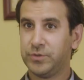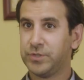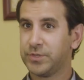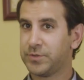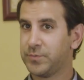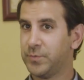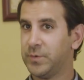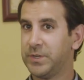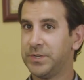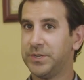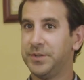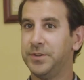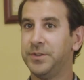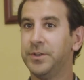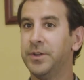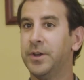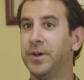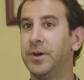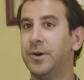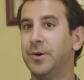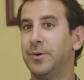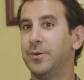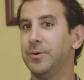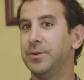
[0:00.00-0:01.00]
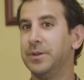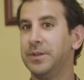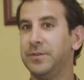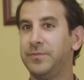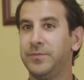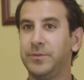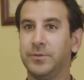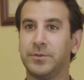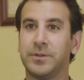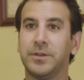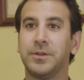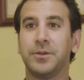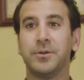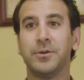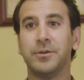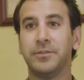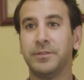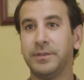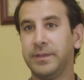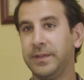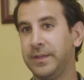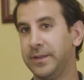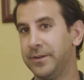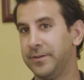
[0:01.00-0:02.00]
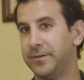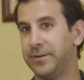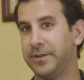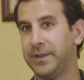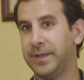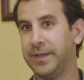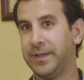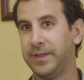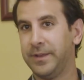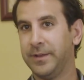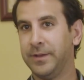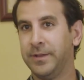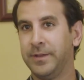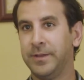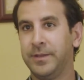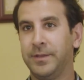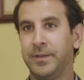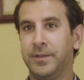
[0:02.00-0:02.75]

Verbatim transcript: just want to know if you can go on the internet.